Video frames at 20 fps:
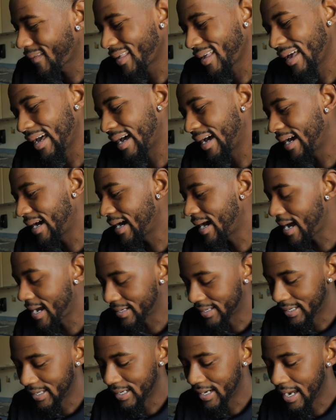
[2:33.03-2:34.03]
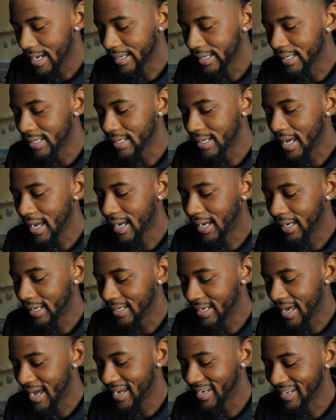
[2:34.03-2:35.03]
I get it.
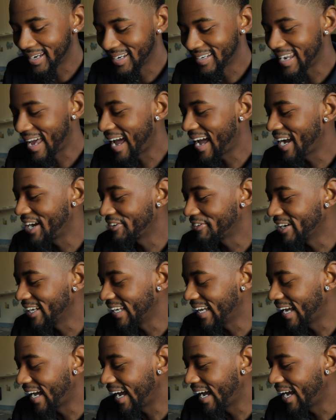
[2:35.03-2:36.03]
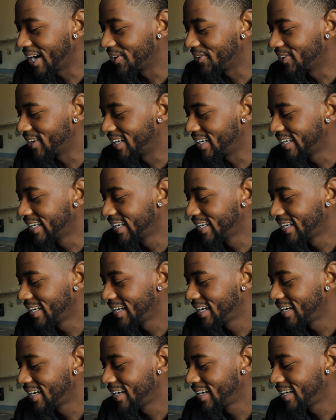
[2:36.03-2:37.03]
That ain't really an and one.
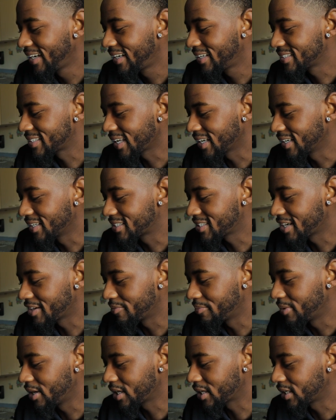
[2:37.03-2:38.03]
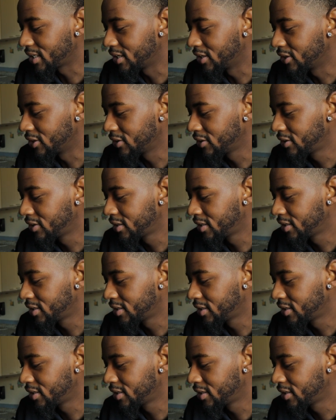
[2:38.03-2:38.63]
Still a tough bucket though.